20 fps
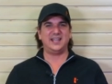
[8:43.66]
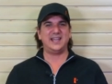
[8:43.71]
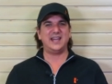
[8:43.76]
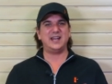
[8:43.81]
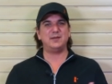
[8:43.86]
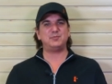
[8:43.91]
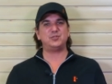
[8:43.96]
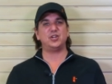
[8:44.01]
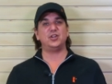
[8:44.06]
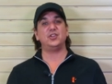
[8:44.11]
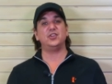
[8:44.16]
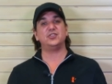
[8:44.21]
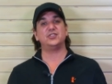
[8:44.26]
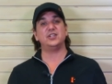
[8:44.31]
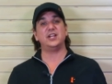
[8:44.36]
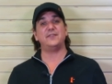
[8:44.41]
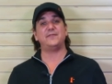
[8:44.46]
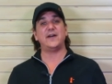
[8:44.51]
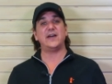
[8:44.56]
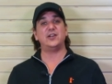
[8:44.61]
Again, I'm sure
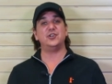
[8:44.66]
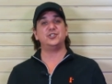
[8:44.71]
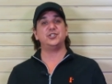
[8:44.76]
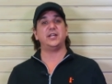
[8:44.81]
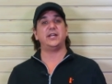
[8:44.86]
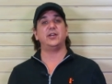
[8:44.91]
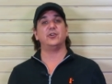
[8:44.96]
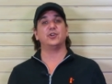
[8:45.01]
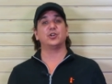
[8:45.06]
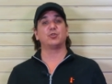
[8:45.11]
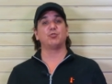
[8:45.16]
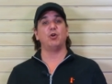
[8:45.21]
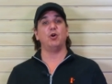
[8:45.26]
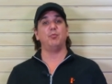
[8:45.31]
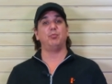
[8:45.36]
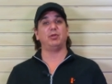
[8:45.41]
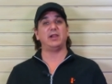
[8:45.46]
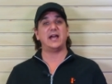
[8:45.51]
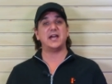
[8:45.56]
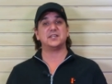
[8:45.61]
there's enough energy here to
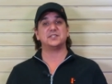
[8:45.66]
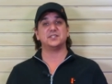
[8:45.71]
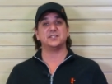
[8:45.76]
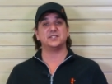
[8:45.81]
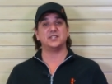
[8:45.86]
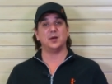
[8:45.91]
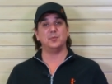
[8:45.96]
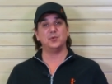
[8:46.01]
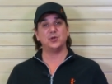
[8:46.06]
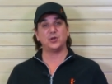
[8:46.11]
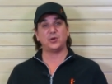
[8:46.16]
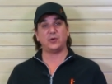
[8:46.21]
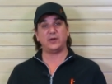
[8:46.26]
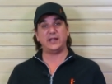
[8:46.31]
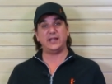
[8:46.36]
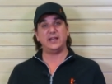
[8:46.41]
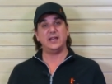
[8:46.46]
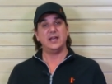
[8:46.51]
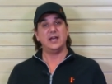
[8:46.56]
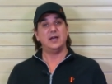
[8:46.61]
grow plants to some
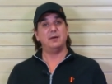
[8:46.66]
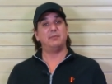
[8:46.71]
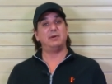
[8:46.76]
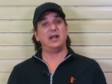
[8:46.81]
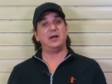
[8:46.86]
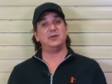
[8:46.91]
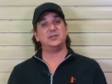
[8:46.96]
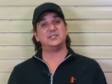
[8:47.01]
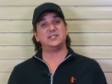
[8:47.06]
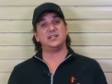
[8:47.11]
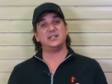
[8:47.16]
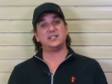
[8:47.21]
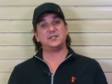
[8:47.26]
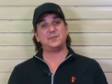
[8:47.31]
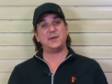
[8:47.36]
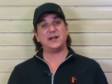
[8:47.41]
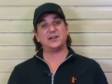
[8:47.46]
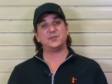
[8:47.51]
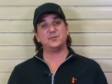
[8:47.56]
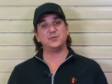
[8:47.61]
degree, but I would say the
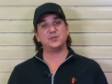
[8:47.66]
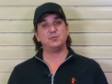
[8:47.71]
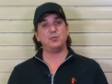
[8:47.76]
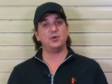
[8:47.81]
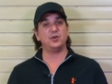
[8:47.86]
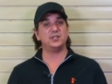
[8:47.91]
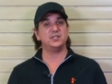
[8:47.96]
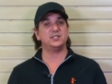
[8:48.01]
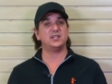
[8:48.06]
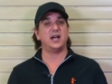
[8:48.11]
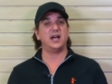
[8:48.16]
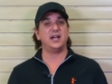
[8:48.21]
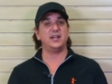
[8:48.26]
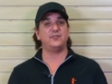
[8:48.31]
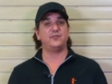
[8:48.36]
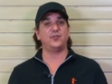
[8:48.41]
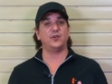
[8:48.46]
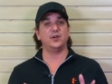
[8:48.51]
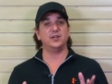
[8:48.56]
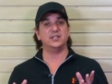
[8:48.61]
spectrum is more
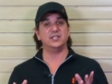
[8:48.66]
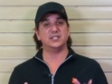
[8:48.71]
designed for a